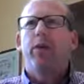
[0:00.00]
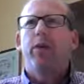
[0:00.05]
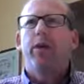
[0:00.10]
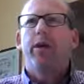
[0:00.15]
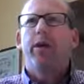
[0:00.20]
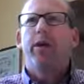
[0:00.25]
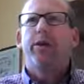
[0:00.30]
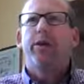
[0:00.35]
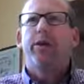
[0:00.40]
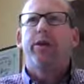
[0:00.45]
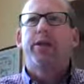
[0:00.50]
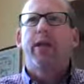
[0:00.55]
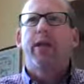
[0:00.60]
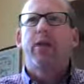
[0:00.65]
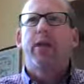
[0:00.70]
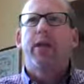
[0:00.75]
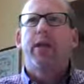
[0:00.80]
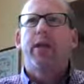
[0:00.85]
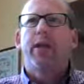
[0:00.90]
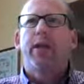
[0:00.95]
more each
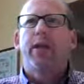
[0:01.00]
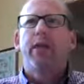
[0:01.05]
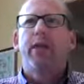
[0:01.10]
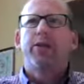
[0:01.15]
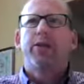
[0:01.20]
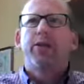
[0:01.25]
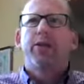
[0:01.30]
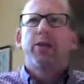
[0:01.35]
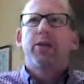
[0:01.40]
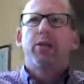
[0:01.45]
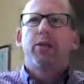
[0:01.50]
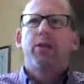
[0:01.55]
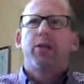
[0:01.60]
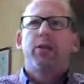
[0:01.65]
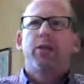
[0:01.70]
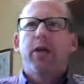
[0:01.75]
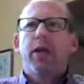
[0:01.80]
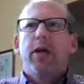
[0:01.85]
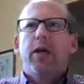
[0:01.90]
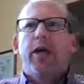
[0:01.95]
day we need
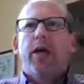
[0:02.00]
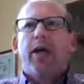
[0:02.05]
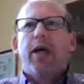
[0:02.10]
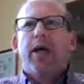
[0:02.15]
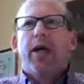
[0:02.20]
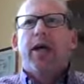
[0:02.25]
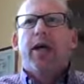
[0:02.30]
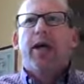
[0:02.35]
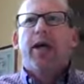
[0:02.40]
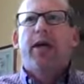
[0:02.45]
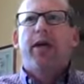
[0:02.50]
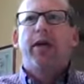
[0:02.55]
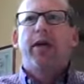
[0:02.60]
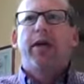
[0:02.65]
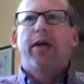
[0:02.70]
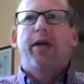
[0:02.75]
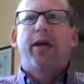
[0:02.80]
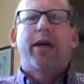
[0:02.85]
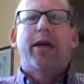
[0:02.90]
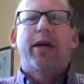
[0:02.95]
to
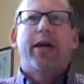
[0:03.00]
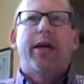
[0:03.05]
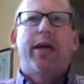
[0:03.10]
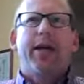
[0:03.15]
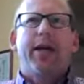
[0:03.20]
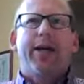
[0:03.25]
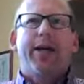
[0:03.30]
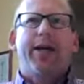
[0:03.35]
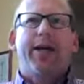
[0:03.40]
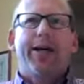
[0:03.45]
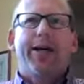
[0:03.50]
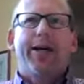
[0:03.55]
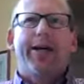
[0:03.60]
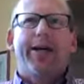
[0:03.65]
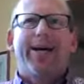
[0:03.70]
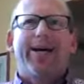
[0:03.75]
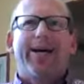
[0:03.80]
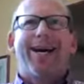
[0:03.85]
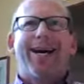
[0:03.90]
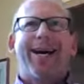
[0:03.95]
hear again uh,
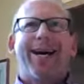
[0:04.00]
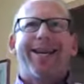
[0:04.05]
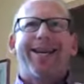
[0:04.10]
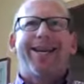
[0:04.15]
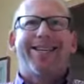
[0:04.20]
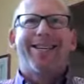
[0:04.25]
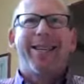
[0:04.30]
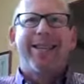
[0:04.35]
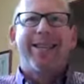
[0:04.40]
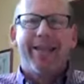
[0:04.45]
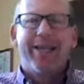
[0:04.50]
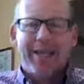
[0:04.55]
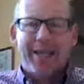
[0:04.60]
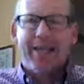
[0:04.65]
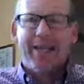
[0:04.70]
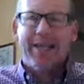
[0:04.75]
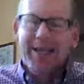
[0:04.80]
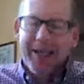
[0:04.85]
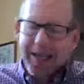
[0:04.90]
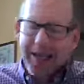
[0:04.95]
God's
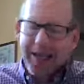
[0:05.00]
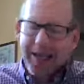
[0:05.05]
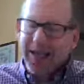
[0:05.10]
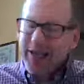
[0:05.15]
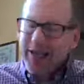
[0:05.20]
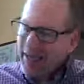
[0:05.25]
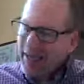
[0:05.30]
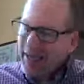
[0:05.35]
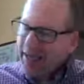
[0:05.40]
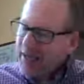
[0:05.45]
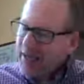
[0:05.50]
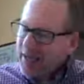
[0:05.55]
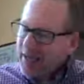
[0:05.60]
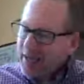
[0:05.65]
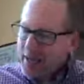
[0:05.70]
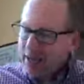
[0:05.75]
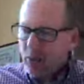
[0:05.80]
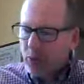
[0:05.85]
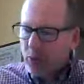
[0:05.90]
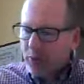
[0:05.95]

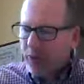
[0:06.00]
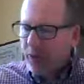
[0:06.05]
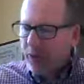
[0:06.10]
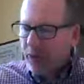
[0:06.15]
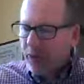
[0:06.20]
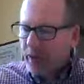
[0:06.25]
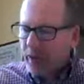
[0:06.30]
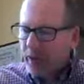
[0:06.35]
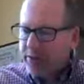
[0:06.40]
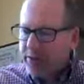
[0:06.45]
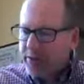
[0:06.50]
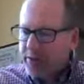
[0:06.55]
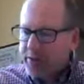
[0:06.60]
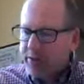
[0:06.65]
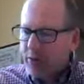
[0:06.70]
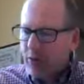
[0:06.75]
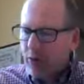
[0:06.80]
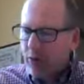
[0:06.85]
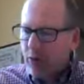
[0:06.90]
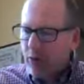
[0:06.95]
God's word for us. And
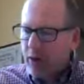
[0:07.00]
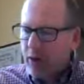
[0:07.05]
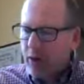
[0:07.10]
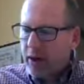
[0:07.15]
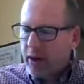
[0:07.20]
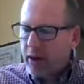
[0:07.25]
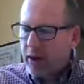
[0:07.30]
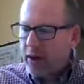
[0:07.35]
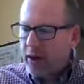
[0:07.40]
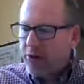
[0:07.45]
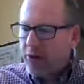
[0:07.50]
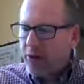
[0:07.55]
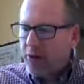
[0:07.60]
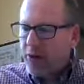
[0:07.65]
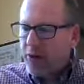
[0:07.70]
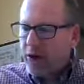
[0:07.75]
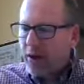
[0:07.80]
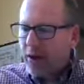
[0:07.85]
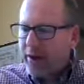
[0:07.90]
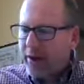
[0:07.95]
so we're going to
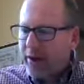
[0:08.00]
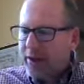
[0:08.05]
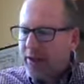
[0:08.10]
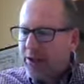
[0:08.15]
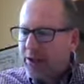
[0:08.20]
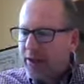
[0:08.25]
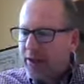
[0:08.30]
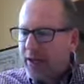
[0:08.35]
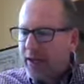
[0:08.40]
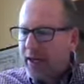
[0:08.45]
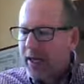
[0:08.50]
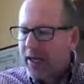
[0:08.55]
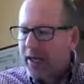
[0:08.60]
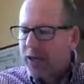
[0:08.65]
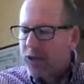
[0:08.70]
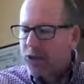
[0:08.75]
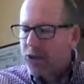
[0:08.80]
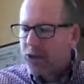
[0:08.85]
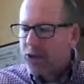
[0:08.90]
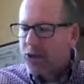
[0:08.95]
turn our attention
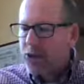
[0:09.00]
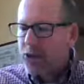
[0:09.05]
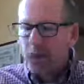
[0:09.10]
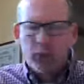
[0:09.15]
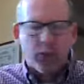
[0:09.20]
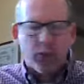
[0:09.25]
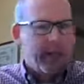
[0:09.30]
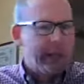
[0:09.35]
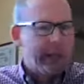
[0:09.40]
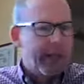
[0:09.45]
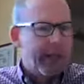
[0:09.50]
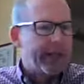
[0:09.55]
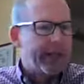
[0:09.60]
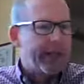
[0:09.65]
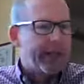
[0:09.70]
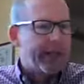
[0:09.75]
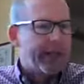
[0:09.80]
again to uh,